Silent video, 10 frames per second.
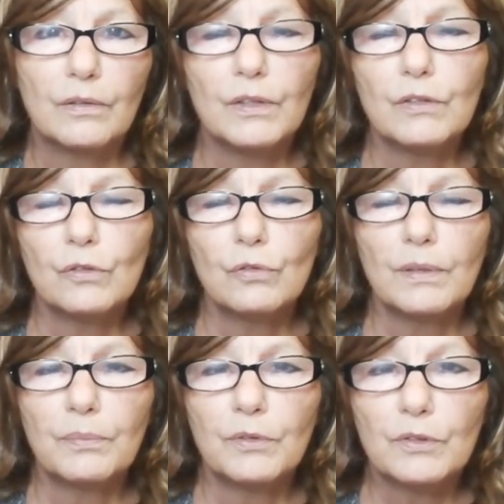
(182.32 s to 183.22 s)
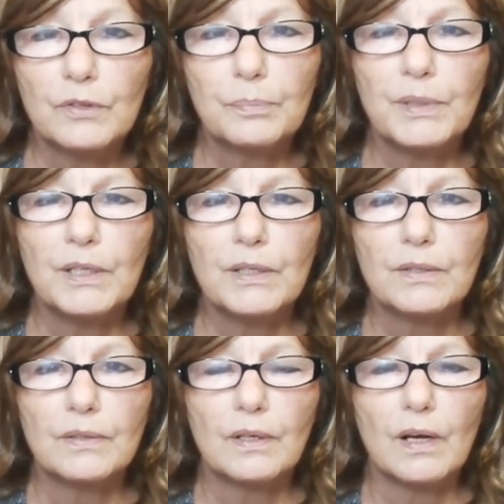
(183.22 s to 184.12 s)
This scripture
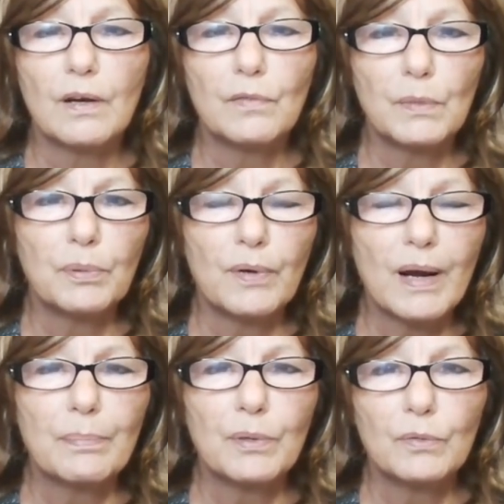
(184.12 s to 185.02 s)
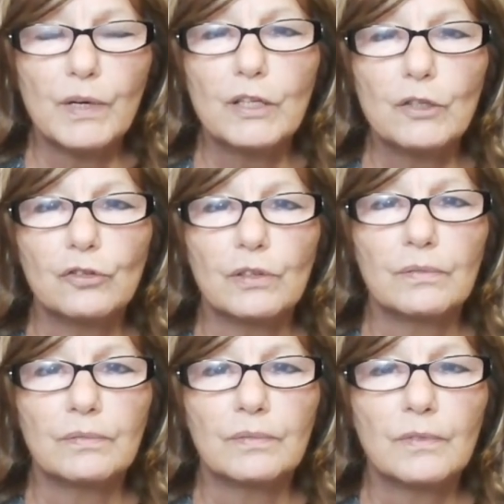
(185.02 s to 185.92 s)
speaks of a preparation